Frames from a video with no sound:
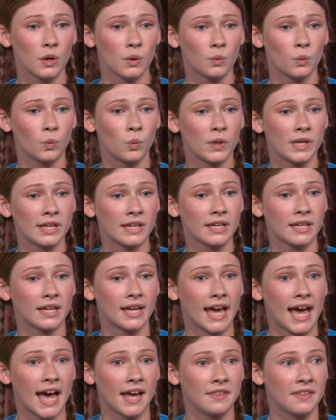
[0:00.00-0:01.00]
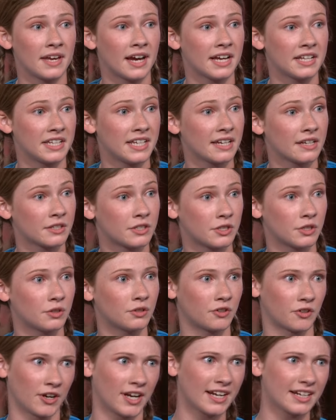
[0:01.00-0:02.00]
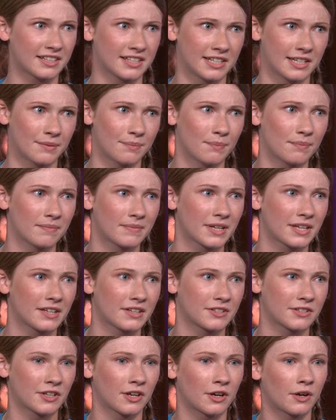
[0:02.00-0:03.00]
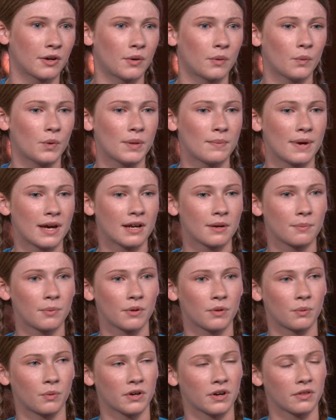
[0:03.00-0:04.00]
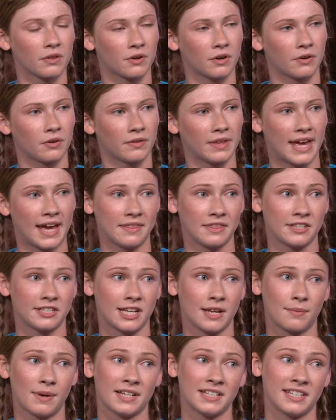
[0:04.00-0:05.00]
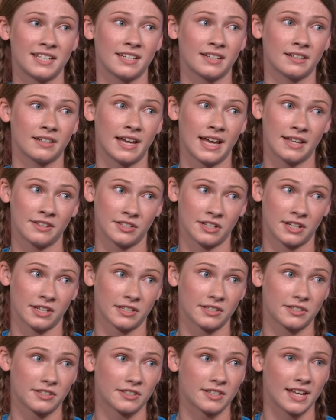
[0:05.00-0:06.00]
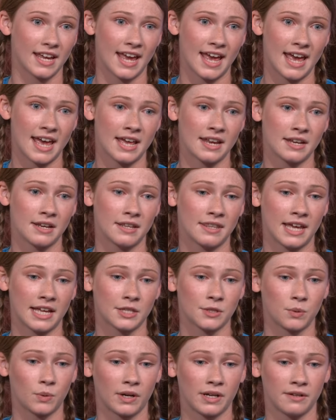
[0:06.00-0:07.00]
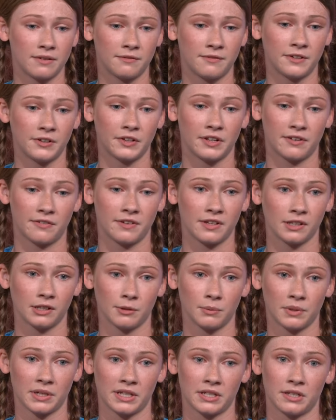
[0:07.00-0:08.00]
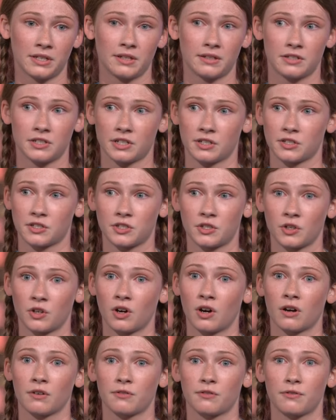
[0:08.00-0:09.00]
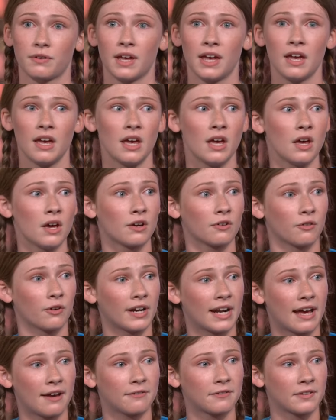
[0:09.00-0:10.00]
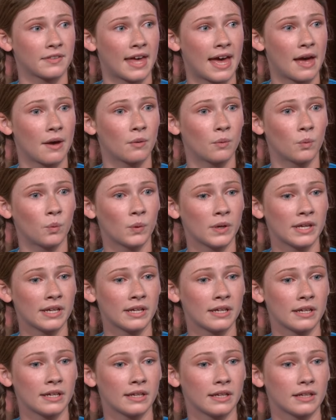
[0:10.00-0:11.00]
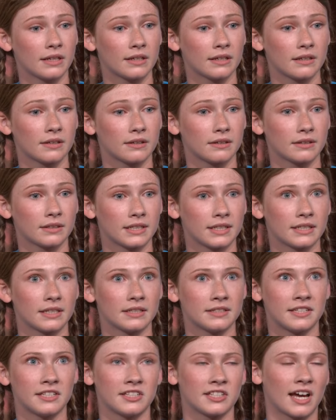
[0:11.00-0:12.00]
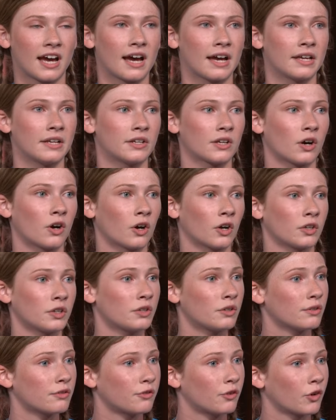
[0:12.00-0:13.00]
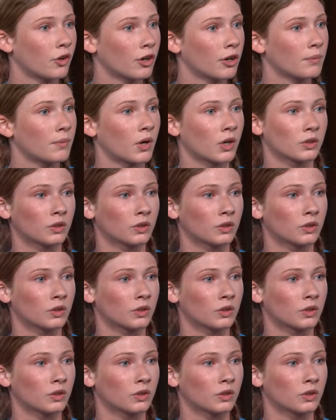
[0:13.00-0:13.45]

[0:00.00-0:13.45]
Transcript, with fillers: we had the idea to create a team. Yeah. So we met up with one other girl that had the same idea as us, and that's when Philadelphia Liberty just took off. Right after that, we designed our uniform, our